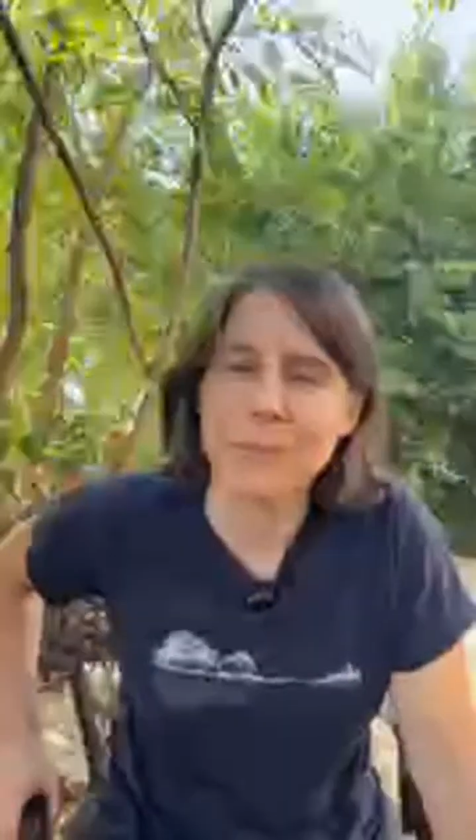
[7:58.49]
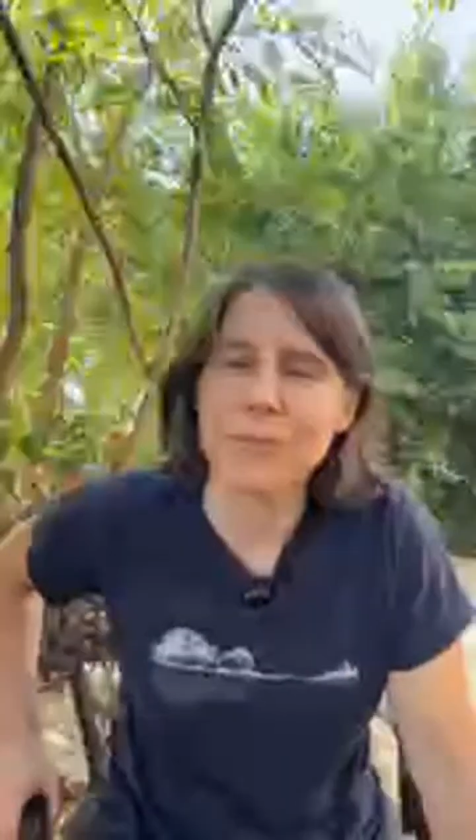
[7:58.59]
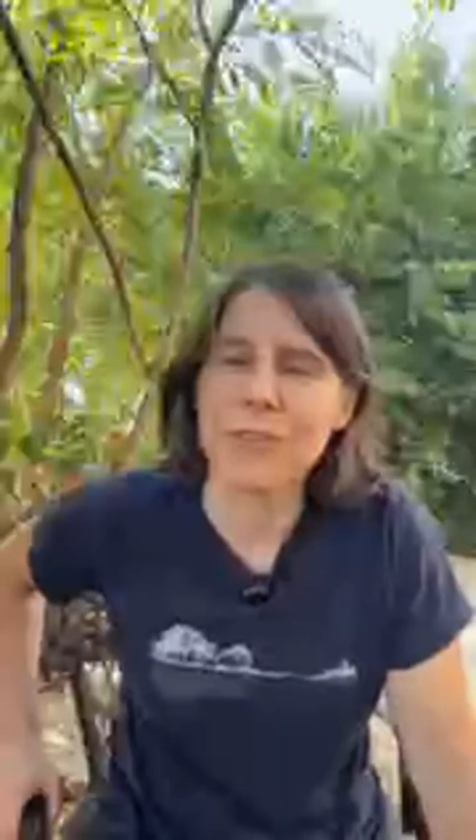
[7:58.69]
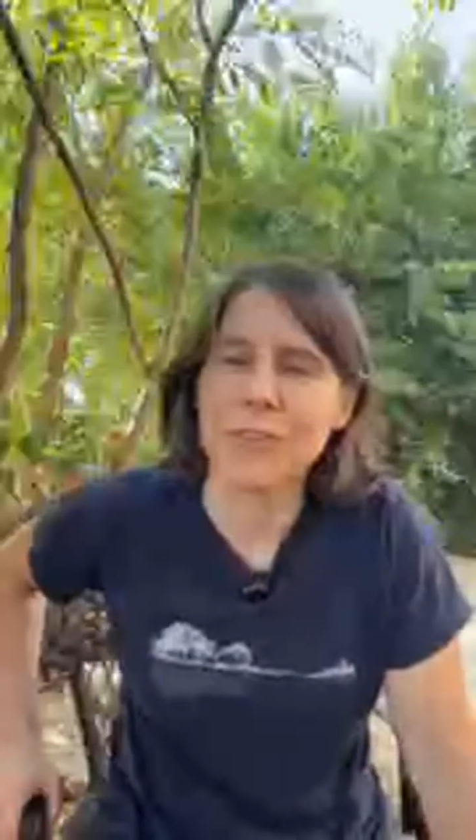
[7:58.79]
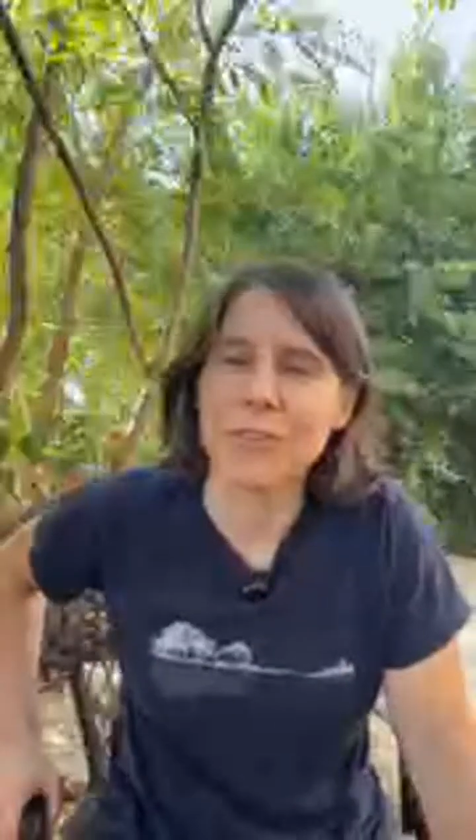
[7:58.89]

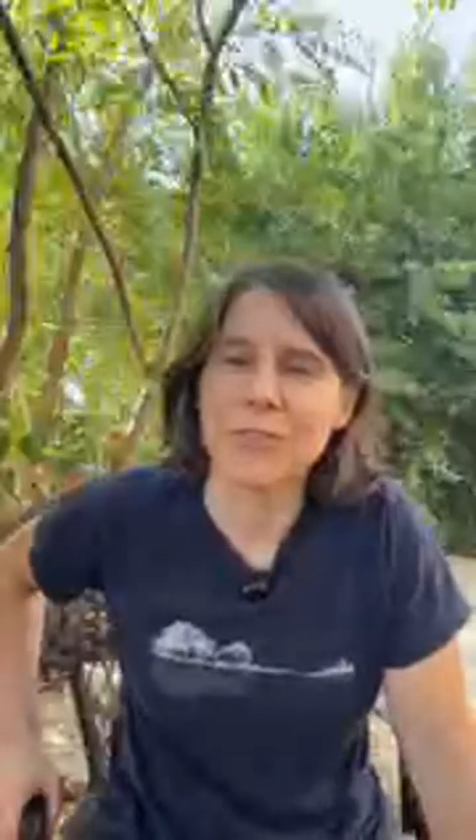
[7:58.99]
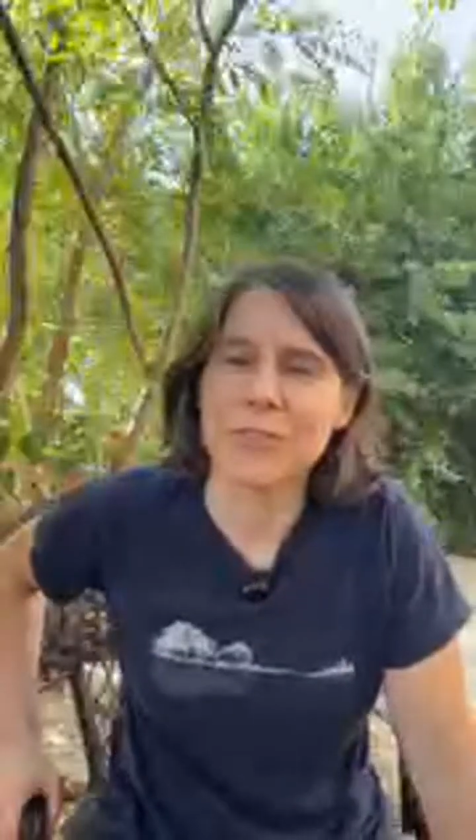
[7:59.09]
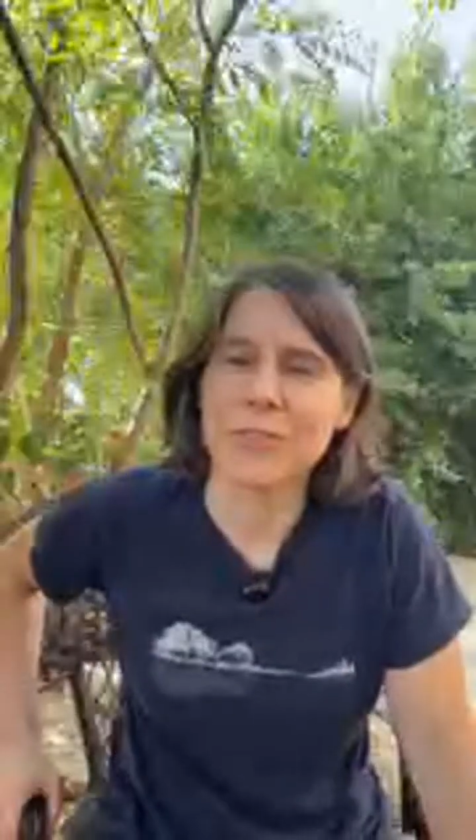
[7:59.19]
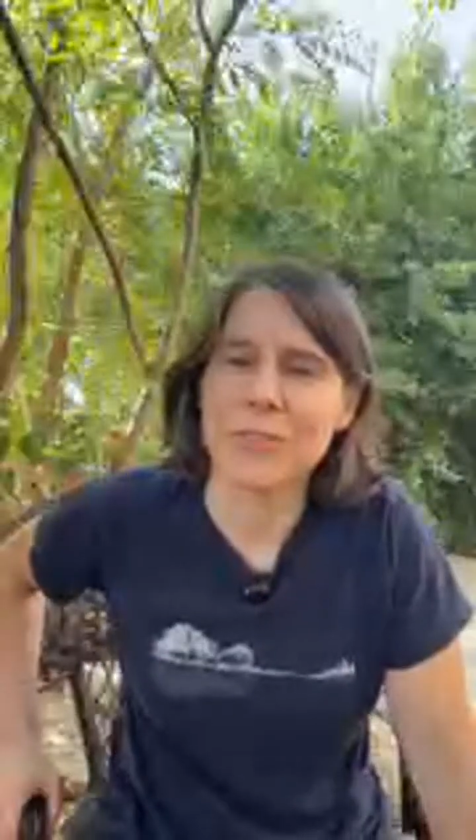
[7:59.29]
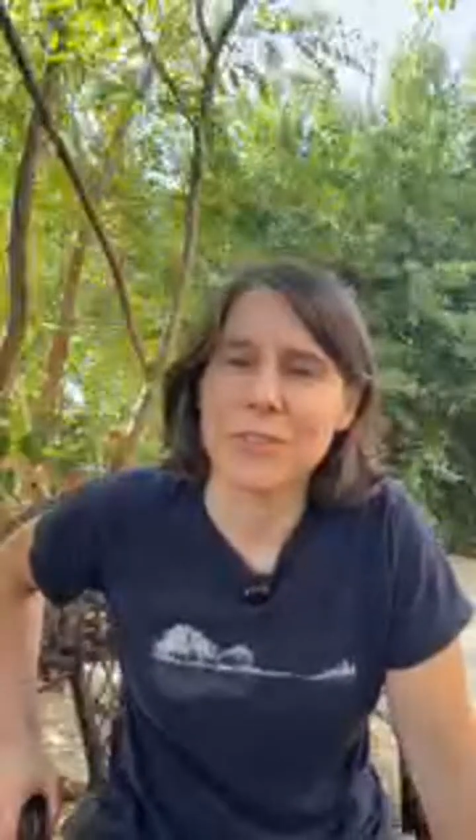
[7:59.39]

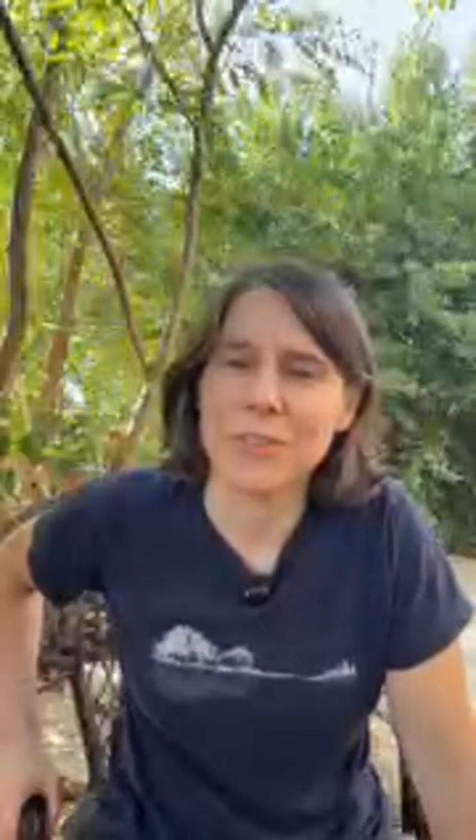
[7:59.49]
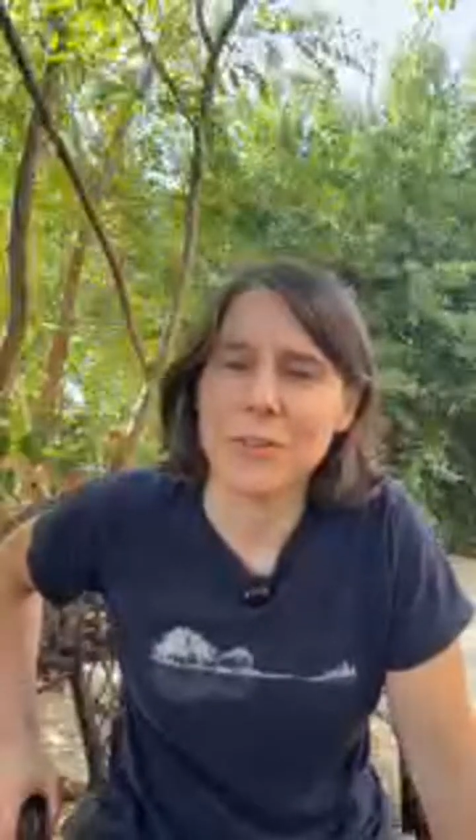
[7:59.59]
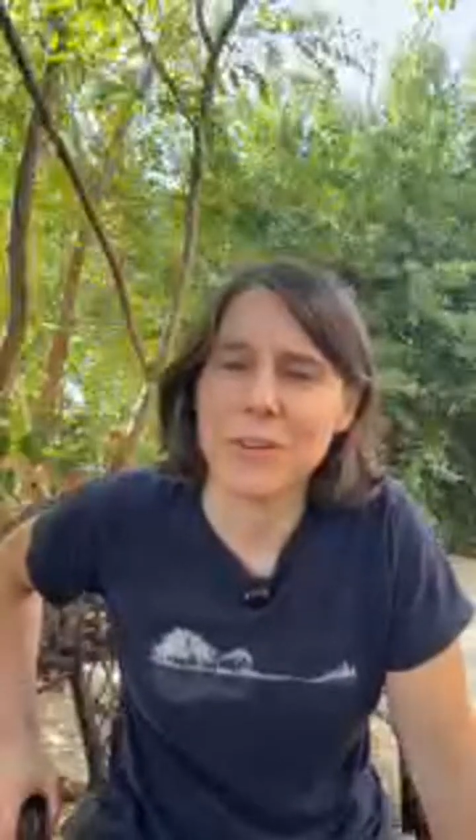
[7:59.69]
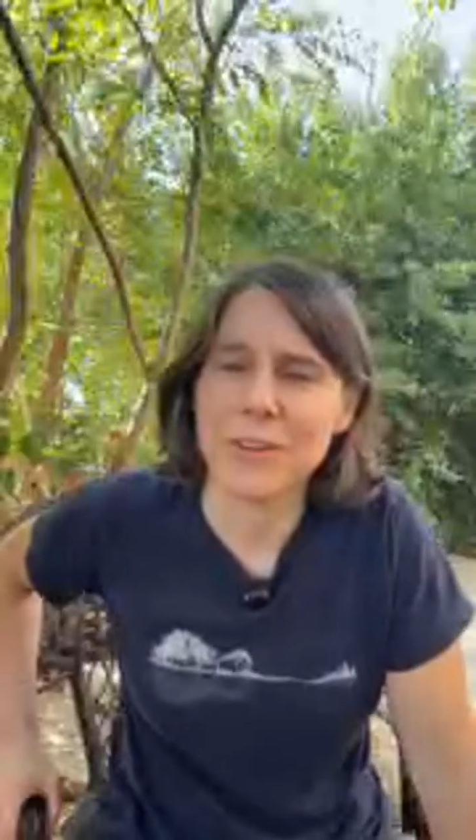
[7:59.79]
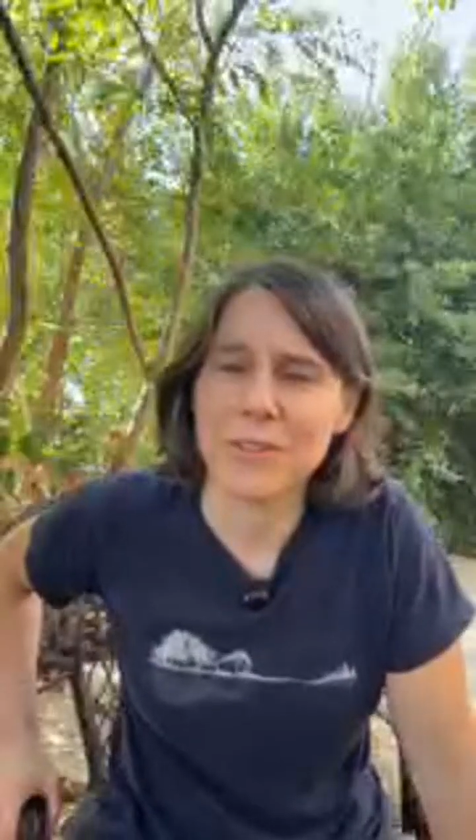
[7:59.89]
first,
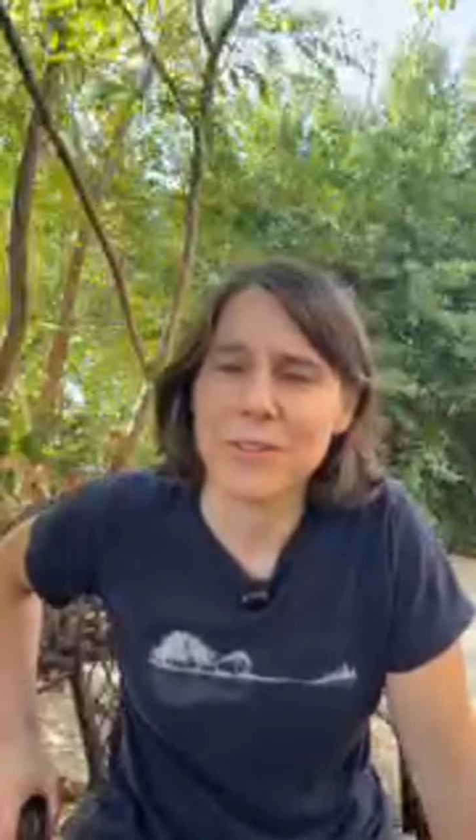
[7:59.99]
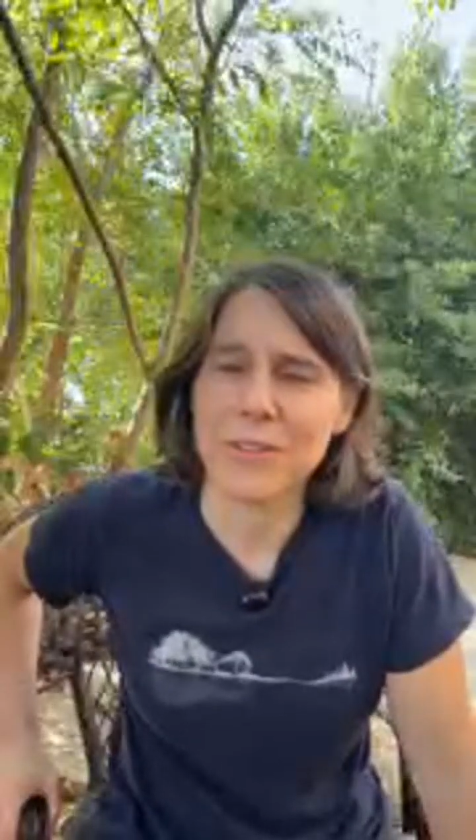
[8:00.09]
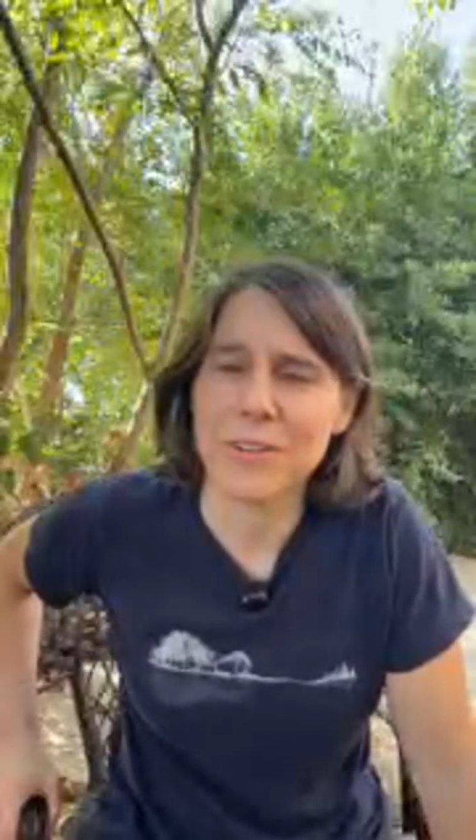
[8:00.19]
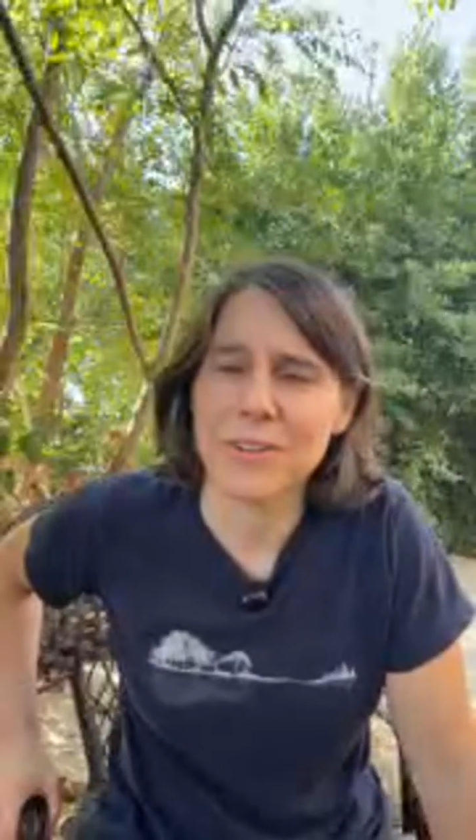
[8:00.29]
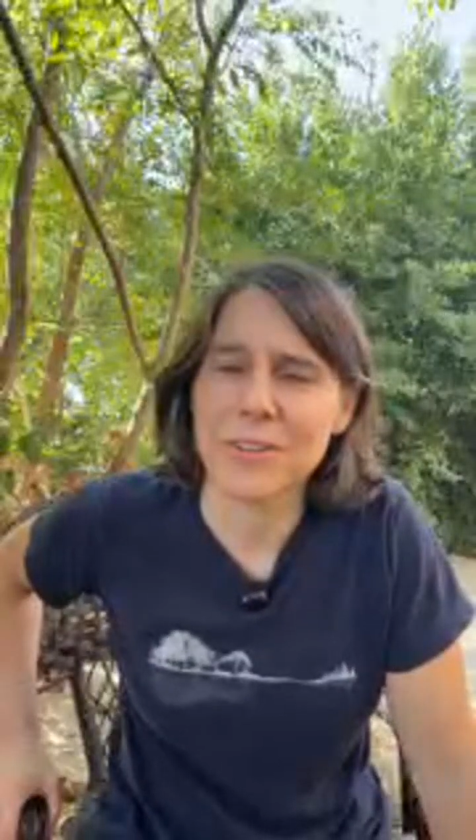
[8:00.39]
yoga or